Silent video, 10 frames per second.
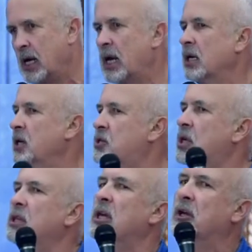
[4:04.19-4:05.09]
And he
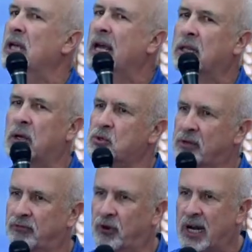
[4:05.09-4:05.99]
said, there, yeah, there was
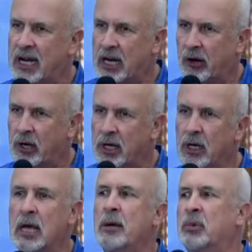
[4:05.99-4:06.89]
a freight
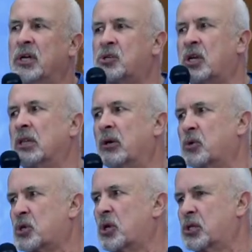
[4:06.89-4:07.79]
area, but he said there
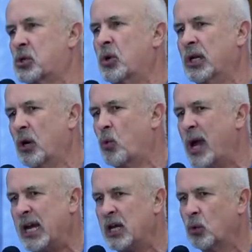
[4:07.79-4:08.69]
was also a little
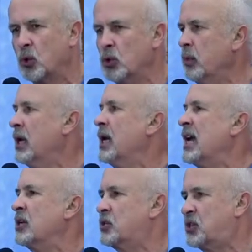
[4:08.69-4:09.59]
waiting room
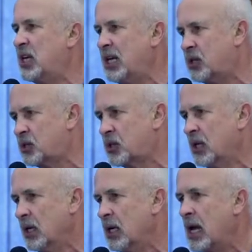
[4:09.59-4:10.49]
and
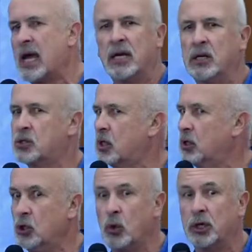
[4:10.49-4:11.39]
seats and he
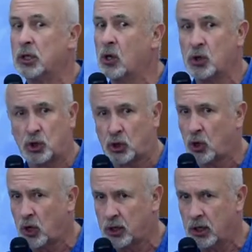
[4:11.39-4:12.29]
said, you wanted to go to
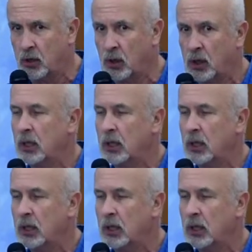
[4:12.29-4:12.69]
Chicago?